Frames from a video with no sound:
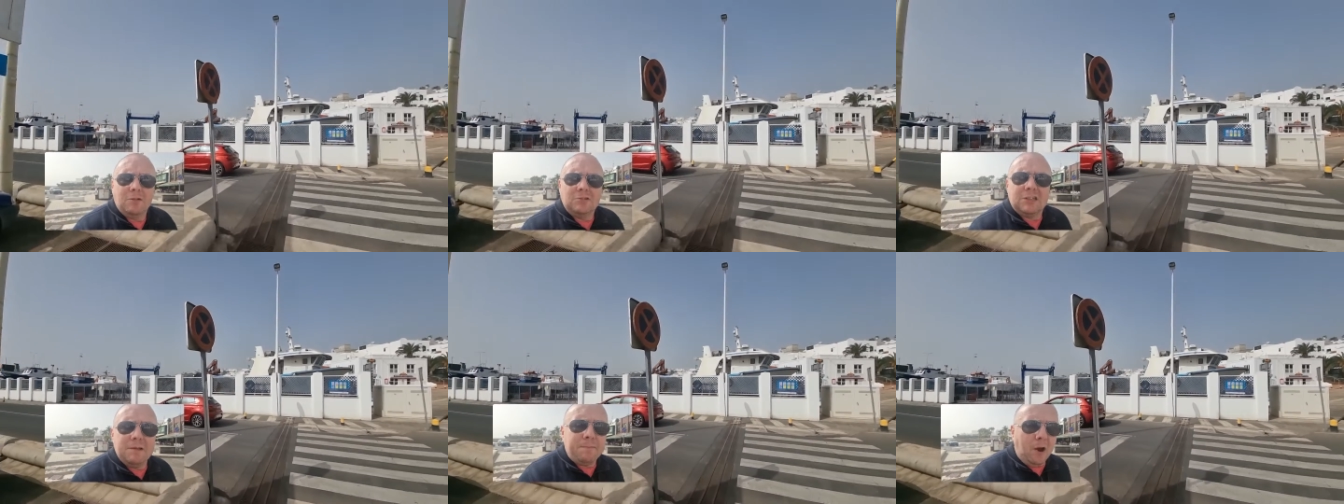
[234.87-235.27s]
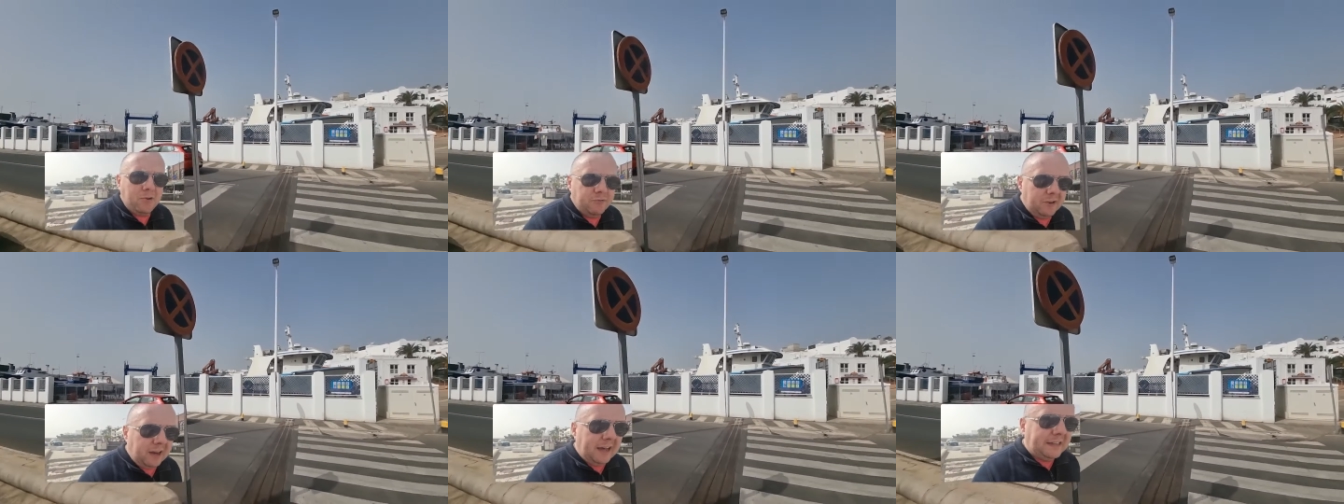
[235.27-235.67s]
mostly
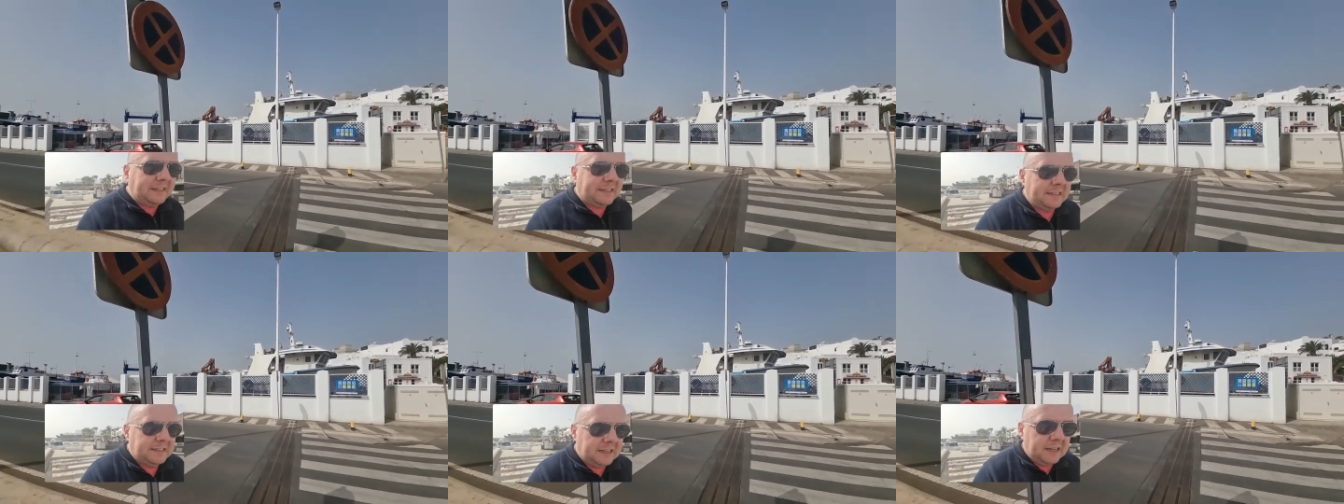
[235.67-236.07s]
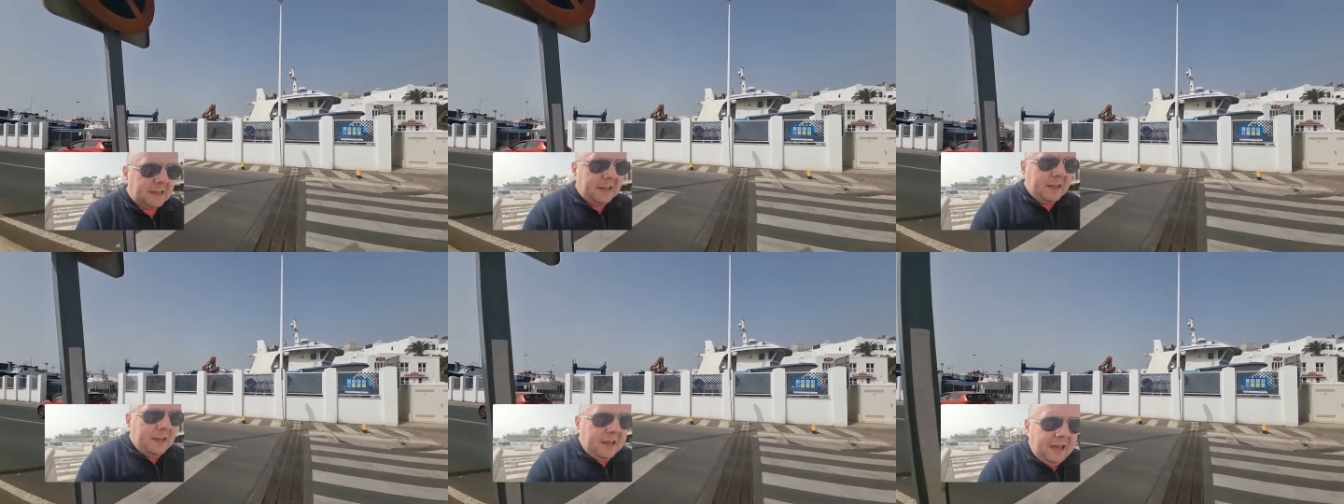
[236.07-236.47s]
boat related
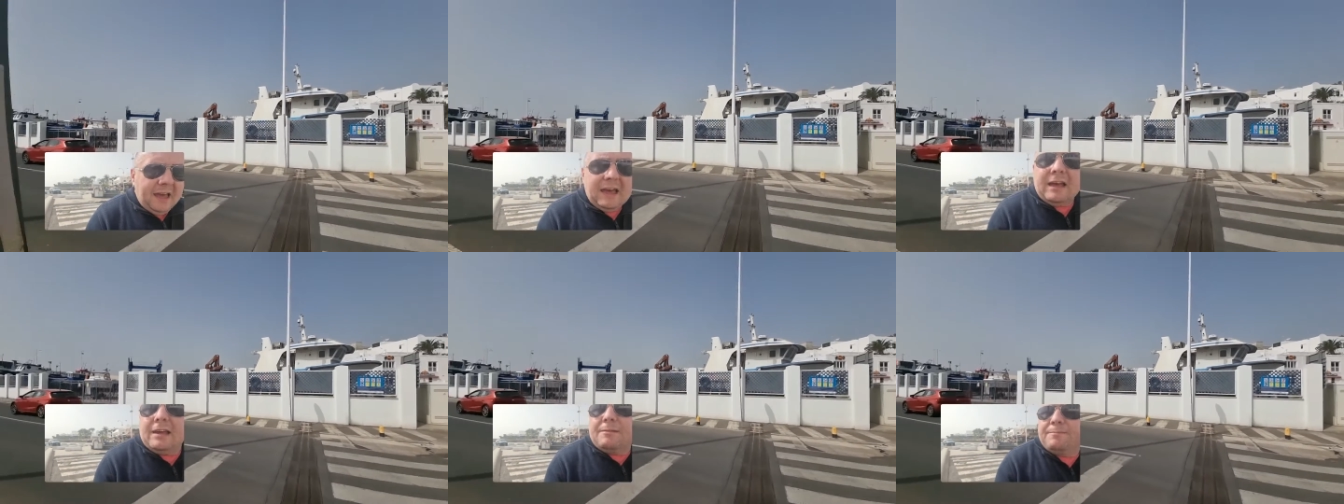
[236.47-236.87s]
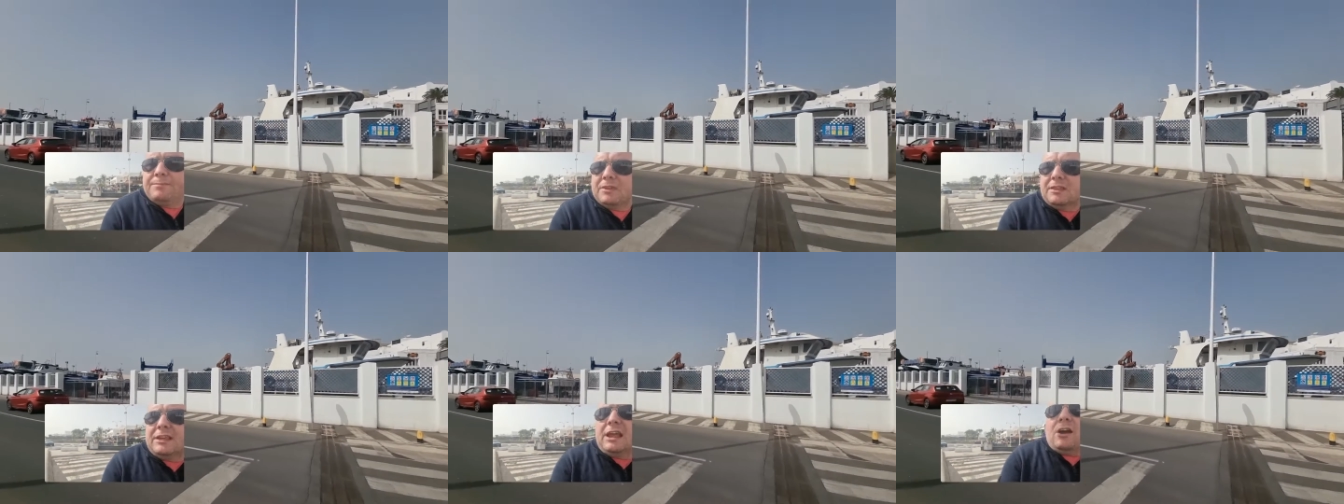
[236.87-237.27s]

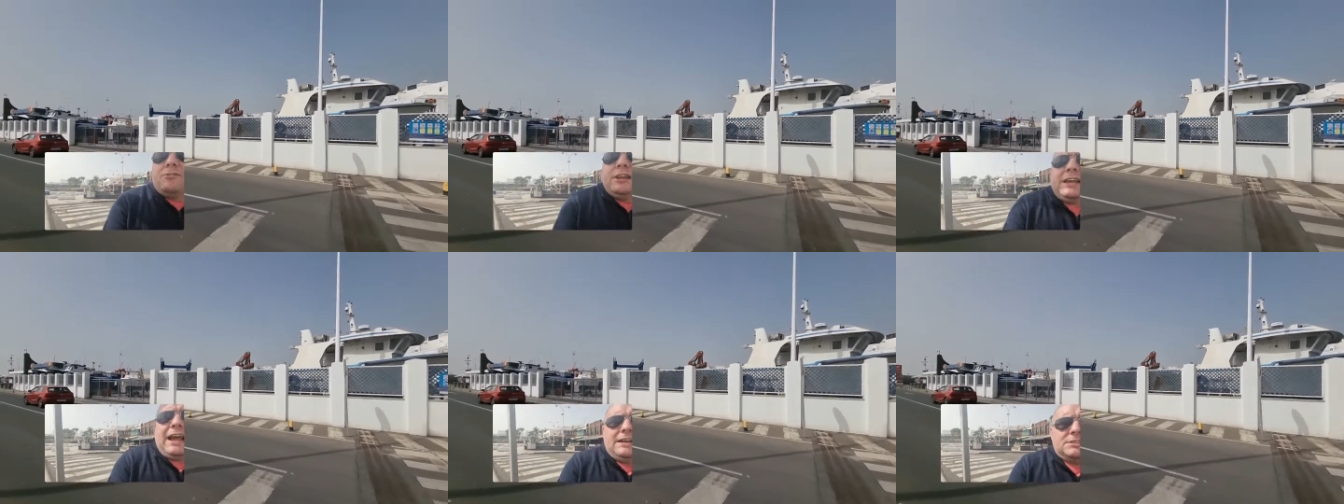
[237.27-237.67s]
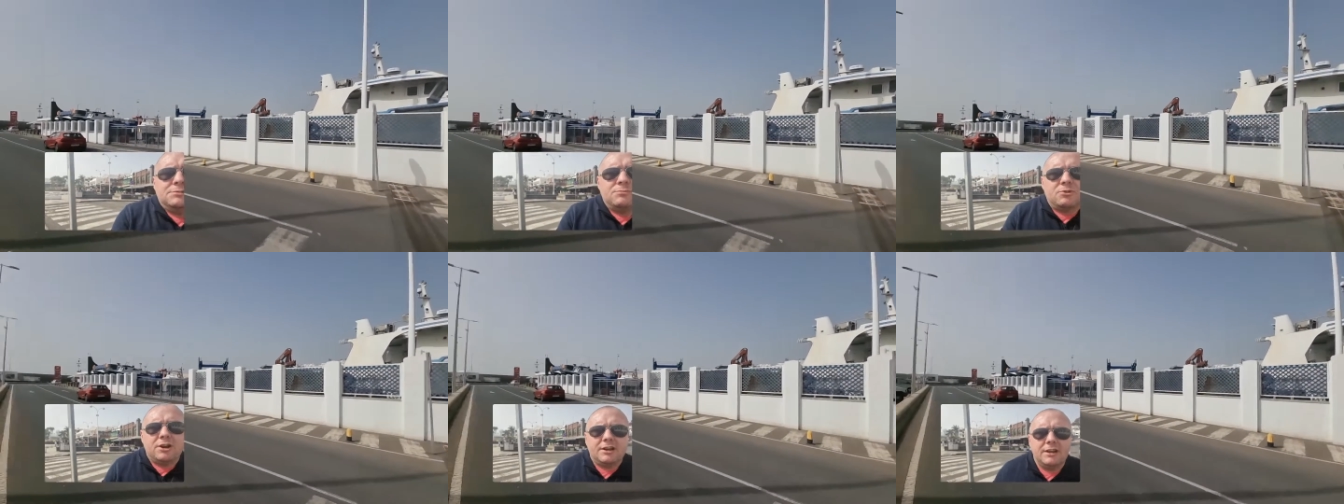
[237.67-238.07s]
um, the only
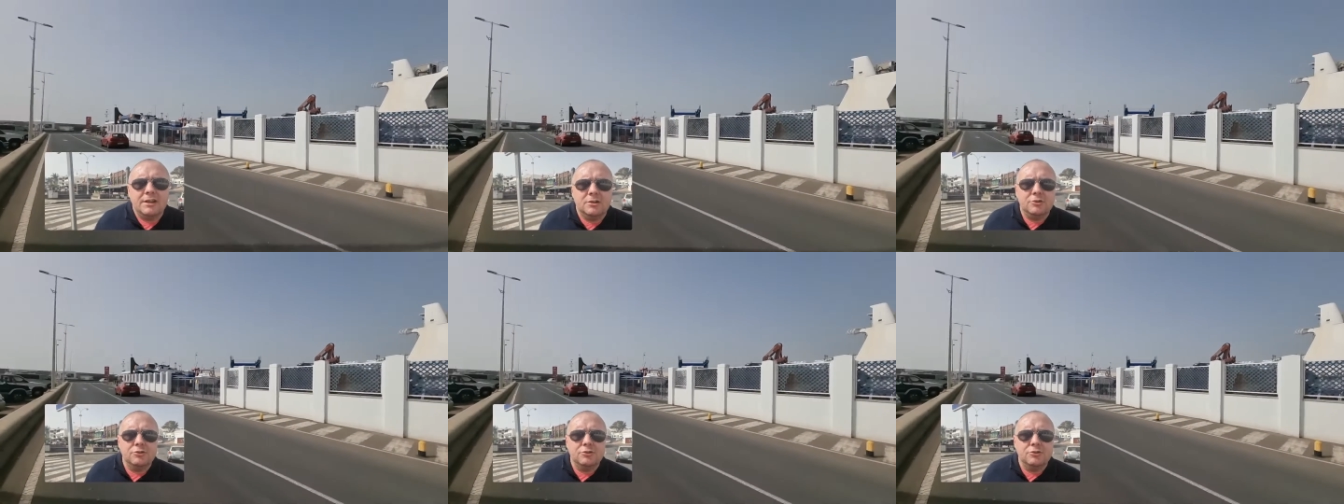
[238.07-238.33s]
catamaran